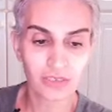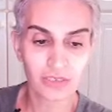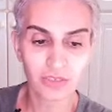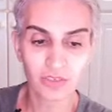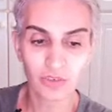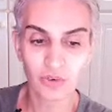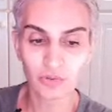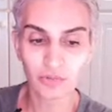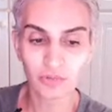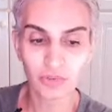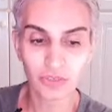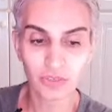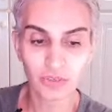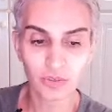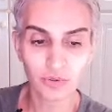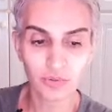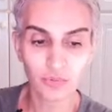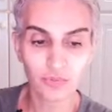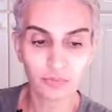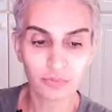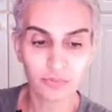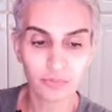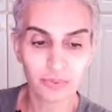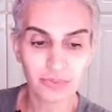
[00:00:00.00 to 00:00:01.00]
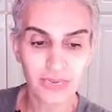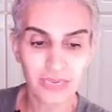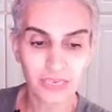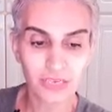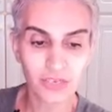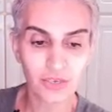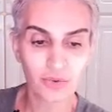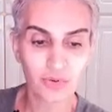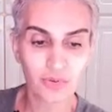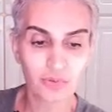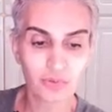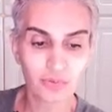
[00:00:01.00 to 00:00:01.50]
it's going to bring
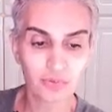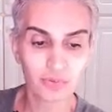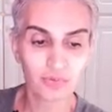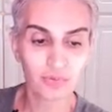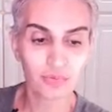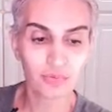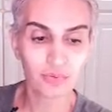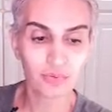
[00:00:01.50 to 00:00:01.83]
you through